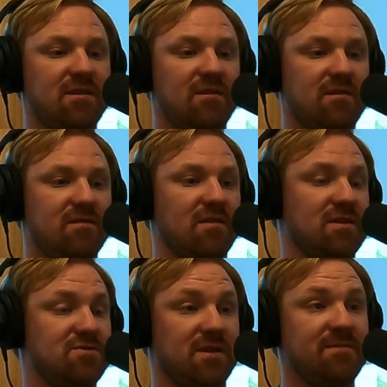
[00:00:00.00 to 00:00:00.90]
you're going to
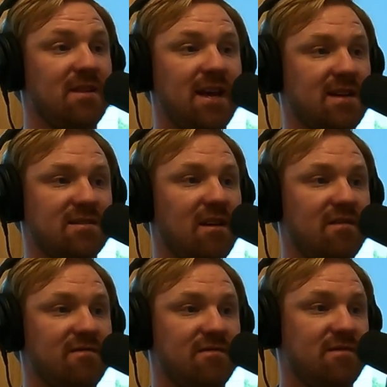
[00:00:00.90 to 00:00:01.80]
trim the legs
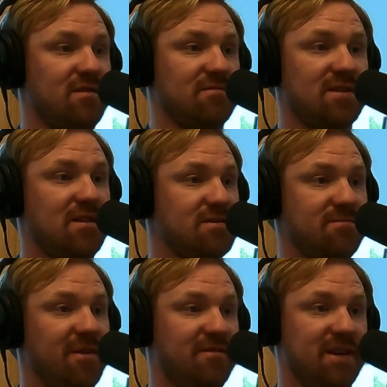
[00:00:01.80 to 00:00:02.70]
off. You're going to toss them
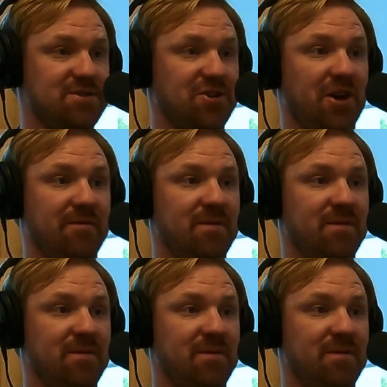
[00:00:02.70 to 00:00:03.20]
over. That's chum.